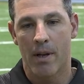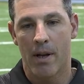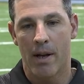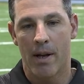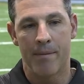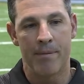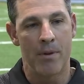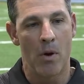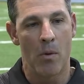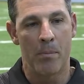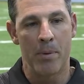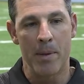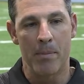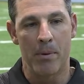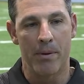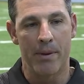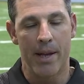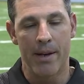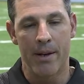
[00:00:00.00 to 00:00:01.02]
I've known
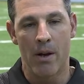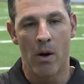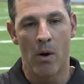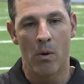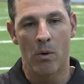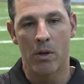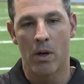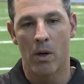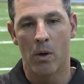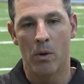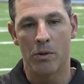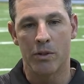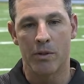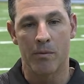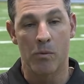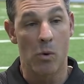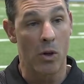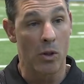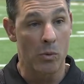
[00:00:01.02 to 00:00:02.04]
people that know Coach,
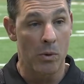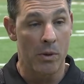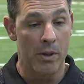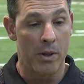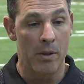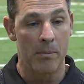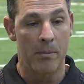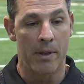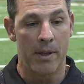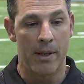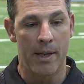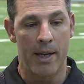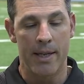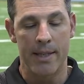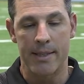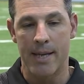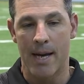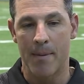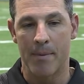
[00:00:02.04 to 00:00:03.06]
have worked with him, and
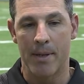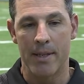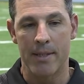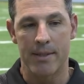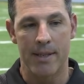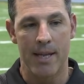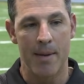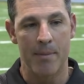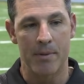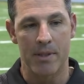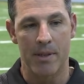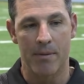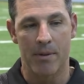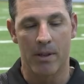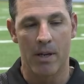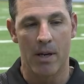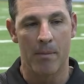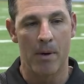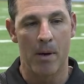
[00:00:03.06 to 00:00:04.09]
any time that his name has ever
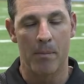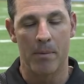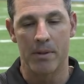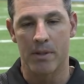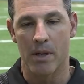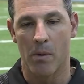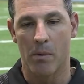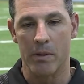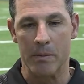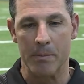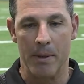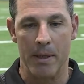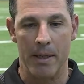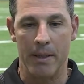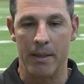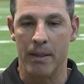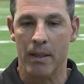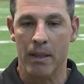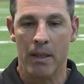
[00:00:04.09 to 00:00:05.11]
come up, it's always
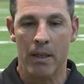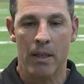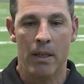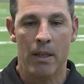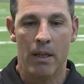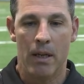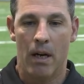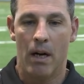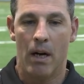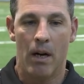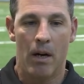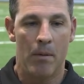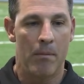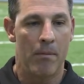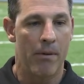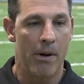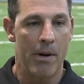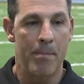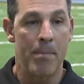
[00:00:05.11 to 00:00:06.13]
been
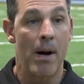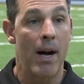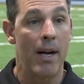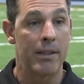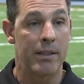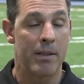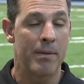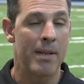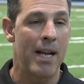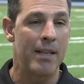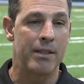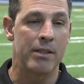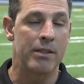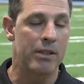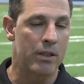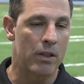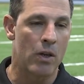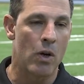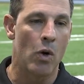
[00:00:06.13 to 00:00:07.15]
very positive, not
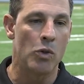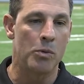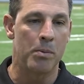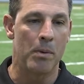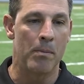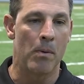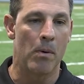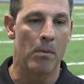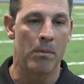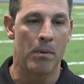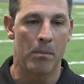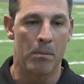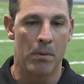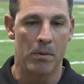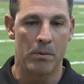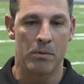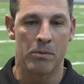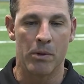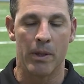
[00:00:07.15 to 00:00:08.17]
just as a coach, but
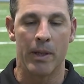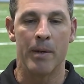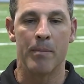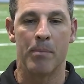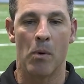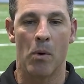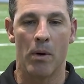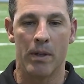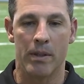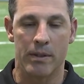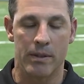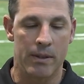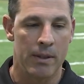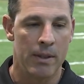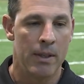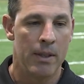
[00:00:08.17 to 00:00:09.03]
what's really important is